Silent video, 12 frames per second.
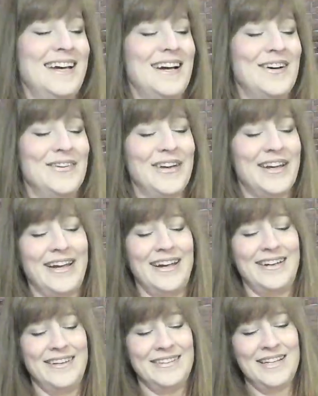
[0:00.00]

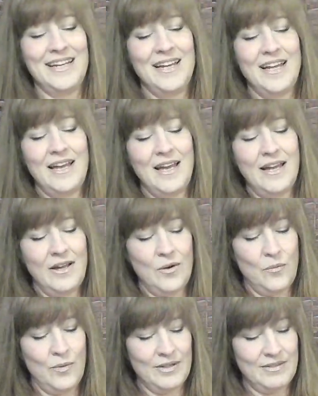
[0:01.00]
Okay.
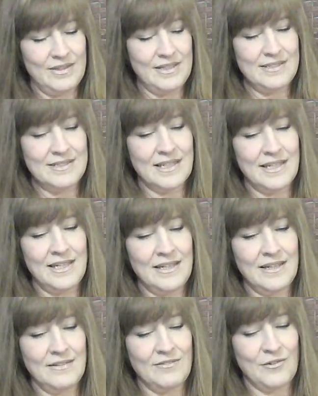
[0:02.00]
With this
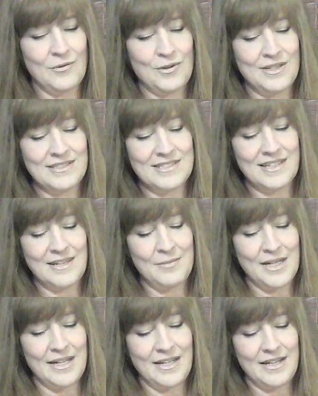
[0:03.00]
King of Coins
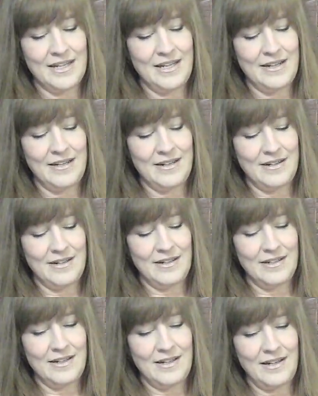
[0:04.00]
coming in
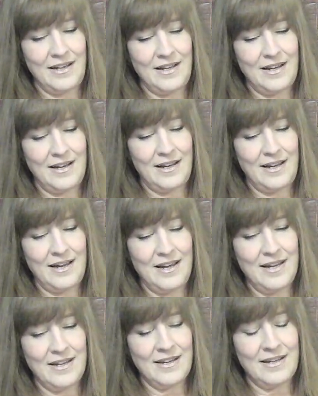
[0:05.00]
here,
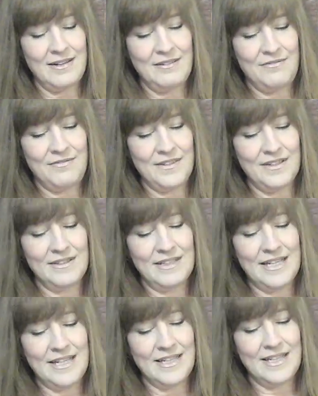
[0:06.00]
I kind of feel
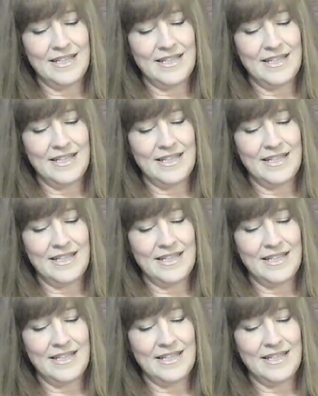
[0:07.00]
like